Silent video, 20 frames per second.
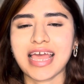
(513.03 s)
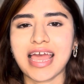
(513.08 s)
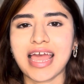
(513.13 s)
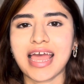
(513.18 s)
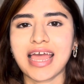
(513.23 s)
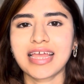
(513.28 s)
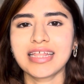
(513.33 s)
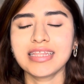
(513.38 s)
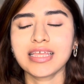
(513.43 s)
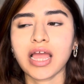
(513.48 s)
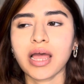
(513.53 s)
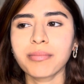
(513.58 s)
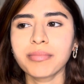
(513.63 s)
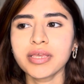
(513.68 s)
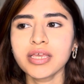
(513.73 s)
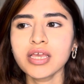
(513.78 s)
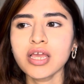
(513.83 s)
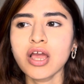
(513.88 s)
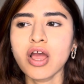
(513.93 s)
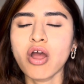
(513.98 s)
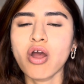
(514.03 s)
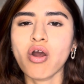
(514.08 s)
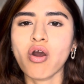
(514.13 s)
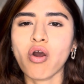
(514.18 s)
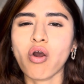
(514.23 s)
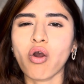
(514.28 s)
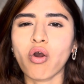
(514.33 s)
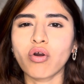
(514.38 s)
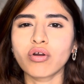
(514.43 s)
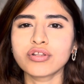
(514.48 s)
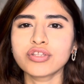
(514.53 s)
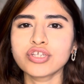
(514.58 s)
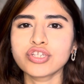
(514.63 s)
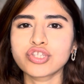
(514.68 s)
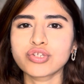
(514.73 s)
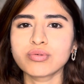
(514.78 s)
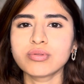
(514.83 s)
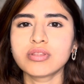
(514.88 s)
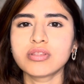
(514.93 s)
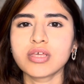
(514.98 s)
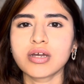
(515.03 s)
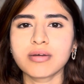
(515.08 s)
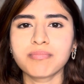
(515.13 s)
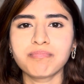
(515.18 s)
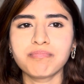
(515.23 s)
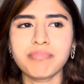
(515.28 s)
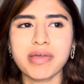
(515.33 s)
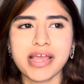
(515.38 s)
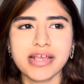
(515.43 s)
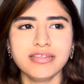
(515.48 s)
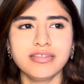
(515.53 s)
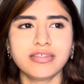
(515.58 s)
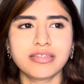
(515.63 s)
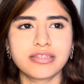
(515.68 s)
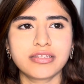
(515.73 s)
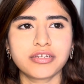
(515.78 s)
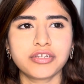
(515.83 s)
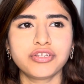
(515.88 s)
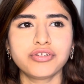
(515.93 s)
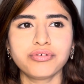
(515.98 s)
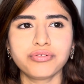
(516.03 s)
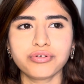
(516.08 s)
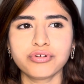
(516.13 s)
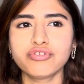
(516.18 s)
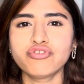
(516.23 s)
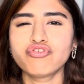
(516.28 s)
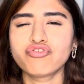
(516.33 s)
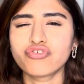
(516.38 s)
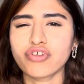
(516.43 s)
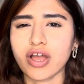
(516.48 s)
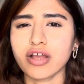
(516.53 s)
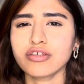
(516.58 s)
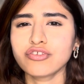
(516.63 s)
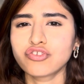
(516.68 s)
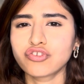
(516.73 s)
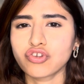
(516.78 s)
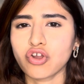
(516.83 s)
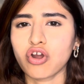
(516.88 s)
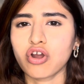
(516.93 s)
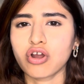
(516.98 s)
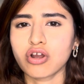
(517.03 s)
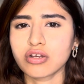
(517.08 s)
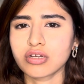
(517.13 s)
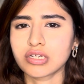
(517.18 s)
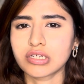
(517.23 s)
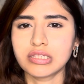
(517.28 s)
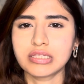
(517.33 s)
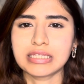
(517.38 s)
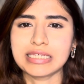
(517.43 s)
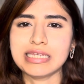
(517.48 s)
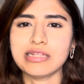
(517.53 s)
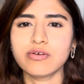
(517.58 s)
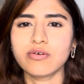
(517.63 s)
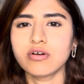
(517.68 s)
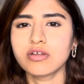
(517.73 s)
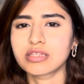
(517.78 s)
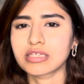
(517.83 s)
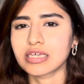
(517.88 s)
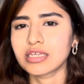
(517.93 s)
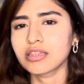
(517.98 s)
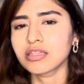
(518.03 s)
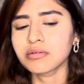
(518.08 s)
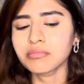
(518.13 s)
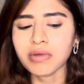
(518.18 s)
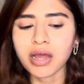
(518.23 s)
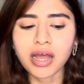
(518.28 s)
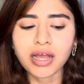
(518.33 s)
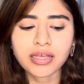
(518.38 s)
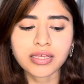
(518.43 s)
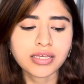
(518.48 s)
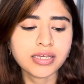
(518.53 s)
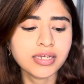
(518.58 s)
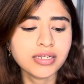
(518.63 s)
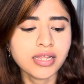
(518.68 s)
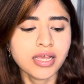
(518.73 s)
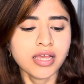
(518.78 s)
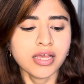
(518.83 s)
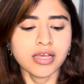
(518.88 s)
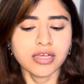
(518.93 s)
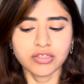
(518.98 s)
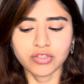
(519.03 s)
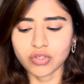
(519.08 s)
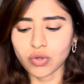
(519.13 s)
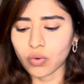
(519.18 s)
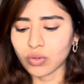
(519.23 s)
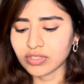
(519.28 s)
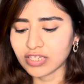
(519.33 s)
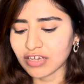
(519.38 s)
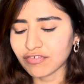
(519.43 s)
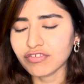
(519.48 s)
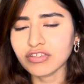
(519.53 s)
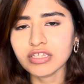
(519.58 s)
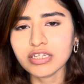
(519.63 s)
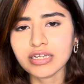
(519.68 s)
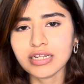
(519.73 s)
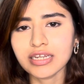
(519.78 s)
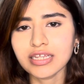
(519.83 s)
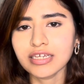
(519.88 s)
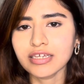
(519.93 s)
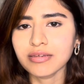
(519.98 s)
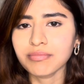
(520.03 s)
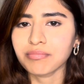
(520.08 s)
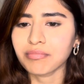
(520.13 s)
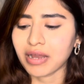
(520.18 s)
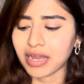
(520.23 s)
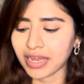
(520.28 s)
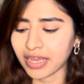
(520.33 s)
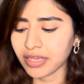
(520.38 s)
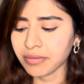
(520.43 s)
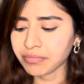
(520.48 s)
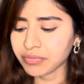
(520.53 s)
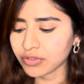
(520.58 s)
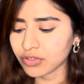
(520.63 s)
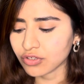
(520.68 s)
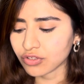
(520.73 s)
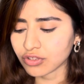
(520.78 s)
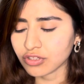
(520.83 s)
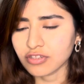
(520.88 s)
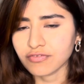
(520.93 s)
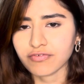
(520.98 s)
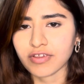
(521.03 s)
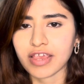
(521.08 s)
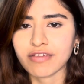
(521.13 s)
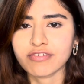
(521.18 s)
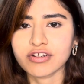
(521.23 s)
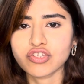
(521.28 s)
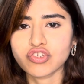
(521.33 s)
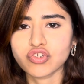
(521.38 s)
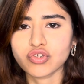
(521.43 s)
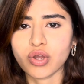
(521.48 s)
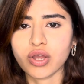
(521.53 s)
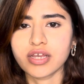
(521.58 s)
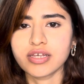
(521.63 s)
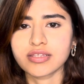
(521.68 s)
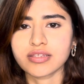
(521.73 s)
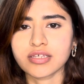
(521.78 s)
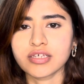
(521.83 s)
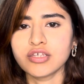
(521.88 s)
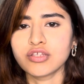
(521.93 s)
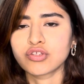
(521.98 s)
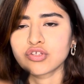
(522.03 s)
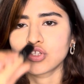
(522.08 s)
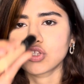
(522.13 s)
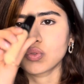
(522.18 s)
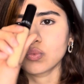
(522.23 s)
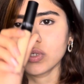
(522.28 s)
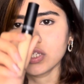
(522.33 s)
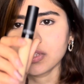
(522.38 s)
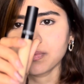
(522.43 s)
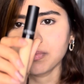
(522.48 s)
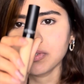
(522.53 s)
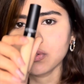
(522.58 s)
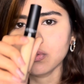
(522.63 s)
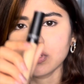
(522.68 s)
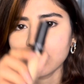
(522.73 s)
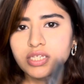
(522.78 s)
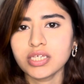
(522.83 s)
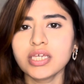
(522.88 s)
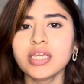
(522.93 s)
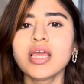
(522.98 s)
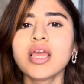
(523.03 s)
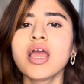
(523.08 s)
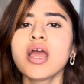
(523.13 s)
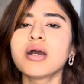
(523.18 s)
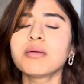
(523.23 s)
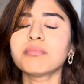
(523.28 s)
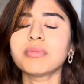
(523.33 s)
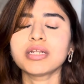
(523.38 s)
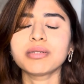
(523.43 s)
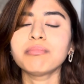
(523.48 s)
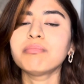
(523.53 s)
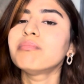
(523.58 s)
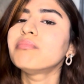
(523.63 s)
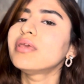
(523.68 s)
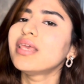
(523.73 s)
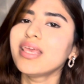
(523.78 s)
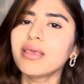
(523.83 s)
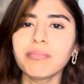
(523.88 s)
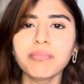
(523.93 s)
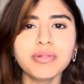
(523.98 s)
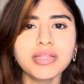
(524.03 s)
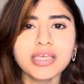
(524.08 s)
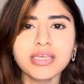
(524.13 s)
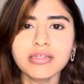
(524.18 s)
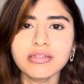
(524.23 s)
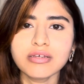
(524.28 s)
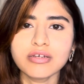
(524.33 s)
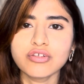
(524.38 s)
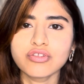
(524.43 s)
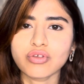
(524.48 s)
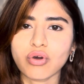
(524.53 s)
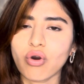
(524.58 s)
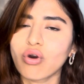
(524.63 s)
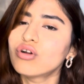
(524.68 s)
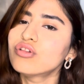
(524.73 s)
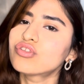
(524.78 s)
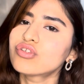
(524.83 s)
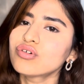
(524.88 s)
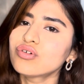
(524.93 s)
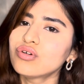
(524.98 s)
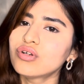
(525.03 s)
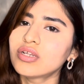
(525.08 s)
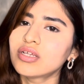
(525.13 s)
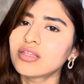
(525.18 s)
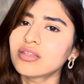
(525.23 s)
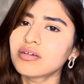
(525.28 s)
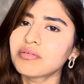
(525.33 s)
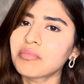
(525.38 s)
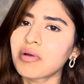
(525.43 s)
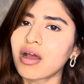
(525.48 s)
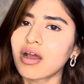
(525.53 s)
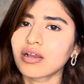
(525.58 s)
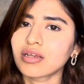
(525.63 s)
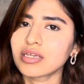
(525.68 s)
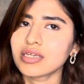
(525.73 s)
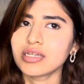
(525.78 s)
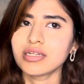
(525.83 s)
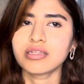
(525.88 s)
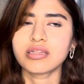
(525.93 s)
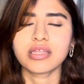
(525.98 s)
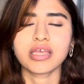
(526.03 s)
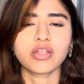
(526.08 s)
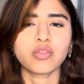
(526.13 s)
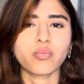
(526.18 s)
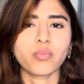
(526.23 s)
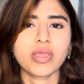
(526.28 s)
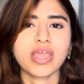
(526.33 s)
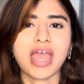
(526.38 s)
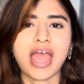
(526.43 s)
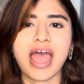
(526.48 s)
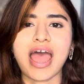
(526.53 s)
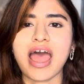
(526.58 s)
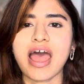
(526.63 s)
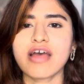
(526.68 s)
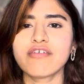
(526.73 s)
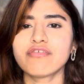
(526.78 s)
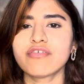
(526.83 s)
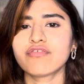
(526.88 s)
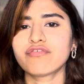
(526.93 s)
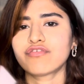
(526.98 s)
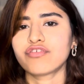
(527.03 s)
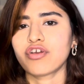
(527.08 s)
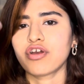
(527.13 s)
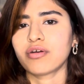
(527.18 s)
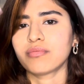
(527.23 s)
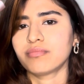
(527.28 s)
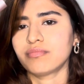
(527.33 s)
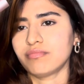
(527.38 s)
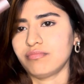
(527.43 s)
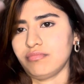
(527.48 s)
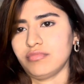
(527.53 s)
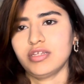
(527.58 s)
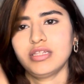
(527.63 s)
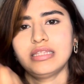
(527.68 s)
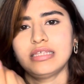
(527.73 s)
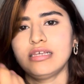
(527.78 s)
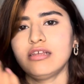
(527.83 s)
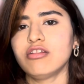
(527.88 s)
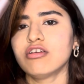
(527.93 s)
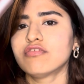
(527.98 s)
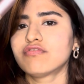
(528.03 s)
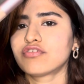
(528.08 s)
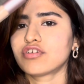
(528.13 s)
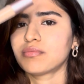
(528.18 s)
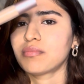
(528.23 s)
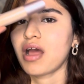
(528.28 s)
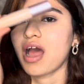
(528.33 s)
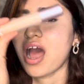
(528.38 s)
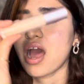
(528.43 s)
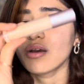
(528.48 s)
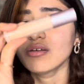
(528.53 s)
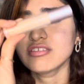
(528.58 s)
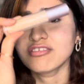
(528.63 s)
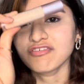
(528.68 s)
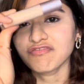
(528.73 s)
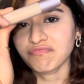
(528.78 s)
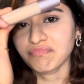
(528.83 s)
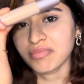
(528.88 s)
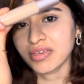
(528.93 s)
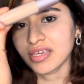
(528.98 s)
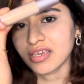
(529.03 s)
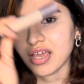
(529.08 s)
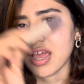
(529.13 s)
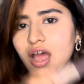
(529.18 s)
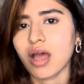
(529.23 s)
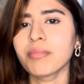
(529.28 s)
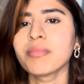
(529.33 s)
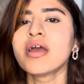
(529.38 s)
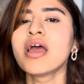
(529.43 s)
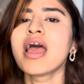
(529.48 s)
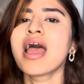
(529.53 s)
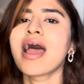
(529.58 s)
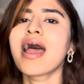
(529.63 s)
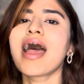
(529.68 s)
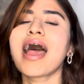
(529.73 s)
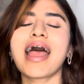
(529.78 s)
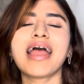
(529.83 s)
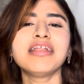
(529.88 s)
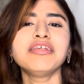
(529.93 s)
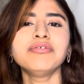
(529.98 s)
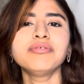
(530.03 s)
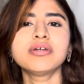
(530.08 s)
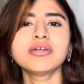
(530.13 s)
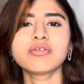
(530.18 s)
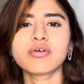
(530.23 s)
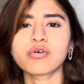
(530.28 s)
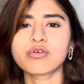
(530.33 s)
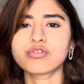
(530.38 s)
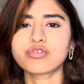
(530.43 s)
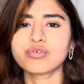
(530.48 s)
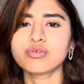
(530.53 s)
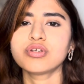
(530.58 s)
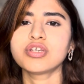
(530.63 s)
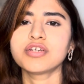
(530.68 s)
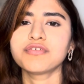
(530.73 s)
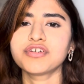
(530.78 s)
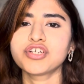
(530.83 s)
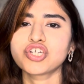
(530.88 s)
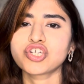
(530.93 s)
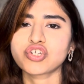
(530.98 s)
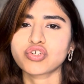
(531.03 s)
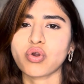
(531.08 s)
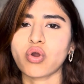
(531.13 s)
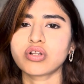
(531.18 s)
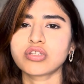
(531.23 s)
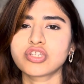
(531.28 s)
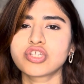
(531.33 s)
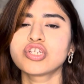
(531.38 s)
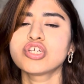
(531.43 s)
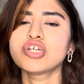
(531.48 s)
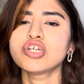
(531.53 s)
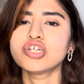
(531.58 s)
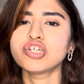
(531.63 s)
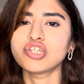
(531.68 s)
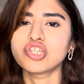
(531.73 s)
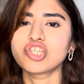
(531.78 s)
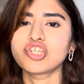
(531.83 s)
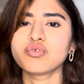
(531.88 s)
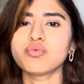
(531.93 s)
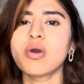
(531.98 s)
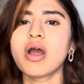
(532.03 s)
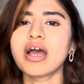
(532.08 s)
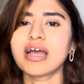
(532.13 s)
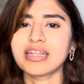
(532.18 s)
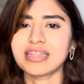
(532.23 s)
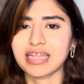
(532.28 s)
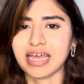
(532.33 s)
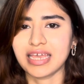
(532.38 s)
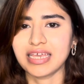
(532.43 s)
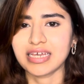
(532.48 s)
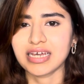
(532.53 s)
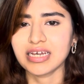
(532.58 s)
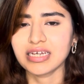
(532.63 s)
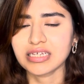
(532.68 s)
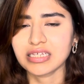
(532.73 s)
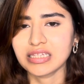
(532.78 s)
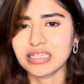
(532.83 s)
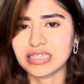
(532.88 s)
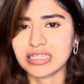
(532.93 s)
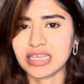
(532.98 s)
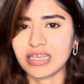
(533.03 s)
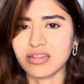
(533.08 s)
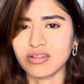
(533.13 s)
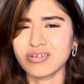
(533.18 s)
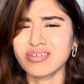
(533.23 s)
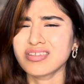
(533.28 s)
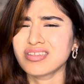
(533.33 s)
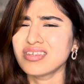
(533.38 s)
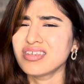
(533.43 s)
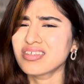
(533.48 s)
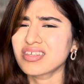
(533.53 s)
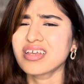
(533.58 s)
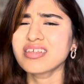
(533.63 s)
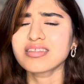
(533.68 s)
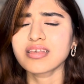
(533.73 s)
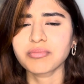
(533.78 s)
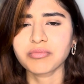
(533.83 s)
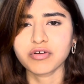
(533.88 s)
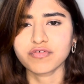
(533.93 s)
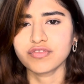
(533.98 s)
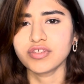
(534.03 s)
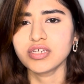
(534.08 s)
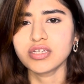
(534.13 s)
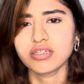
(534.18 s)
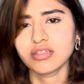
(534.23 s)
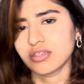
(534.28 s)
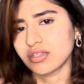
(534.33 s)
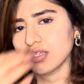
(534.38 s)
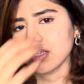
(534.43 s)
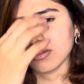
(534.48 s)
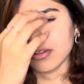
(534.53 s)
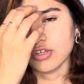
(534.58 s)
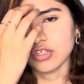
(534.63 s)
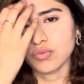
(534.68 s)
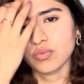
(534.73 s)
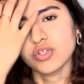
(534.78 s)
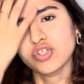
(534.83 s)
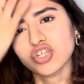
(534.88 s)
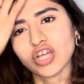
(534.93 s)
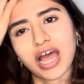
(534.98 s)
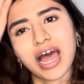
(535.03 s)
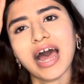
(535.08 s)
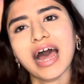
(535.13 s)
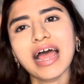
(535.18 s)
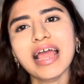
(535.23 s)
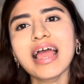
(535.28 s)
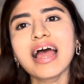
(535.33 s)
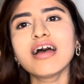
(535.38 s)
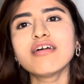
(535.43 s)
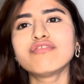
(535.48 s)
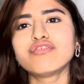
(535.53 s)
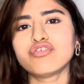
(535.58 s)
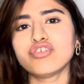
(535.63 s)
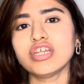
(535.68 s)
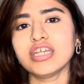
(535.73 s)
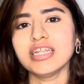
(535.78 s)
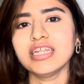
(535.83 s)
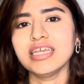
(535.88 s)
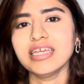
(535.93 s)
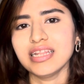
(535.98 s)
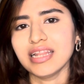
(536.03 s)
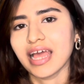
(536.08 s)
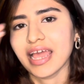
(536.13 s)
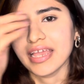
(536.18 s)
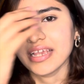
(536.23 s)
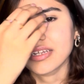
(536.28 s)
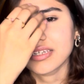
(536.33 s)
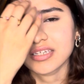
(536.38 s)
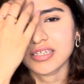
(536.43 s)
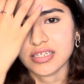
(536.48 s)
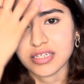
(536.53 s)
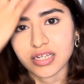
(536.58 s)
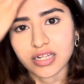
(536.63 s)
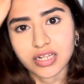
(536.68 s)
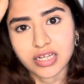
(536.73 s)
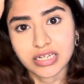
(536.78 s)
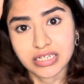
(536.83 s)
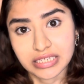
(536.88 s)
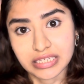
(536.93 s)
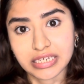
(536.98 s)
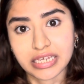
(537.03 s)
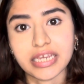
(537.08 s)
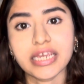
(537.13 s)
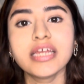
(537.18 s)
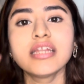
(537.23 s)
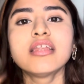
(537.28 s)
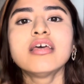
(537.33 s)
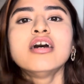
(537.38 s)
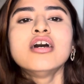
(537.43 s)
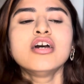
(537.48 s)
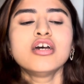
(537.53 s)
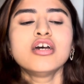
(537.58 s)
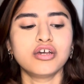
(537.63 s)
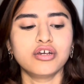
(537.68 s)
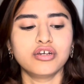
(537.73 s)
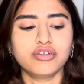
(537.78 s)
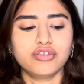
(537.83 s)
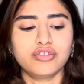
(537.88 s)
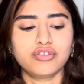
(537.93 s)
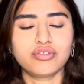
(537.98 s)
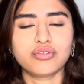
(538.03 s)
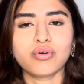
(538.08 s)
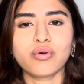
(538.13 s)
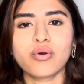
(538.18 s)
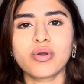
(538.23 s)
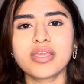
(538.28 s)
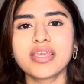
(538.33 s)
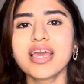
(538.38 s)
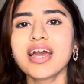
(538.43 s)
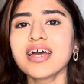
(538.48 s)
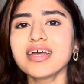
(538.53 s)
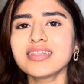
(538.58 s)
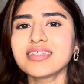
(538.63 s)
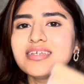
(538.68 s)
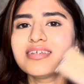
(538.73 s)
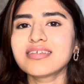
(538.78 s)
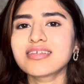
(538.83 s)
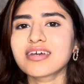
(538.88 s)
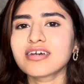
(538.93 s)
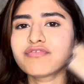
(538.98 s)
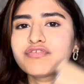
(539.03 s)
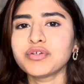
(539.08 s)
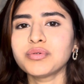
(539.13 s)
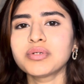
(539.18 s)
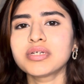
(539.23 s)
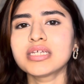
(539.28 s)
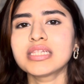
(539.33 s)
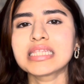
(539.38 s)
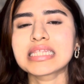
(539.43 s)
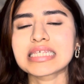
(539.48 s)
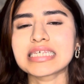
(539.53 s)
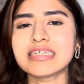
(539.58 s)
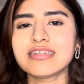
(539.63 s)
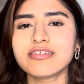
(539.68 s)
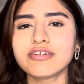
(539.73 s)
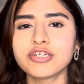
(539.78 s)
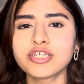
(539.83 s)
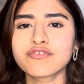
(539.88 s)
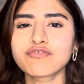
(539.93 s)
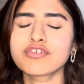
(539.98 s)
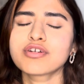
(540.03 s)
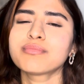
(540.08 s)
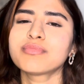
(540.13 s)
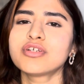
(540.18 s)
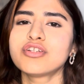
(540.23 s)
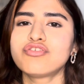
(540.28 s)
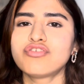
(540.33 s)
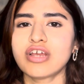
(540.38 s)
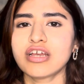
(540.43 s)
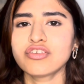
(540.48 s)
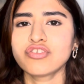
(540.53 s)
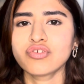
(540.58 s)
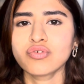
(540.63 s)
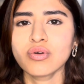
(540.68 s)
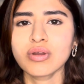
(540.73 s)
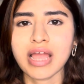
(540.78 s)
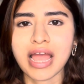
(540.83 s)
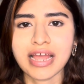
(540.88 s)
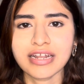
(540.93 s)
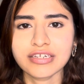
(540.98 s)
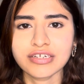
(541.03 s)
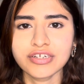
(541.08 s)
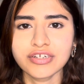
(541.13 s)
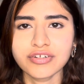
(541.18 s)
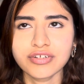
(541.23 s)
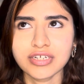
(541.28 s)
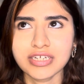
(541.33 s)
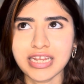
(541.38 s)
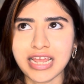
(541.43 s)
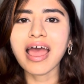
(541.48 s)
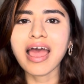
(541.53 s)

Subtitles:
And coming on to the best drugstore concealers in the market, so definitely my personal favorite choice is Swiss Beauty, but Maybelline is also good in the market. Then we have from concealer from House of Makeup, and you can also give a shot to Nykaa concealers. These are some of the concealers which I have really liked till date. So yeah, these are few concealers from the drugstore category.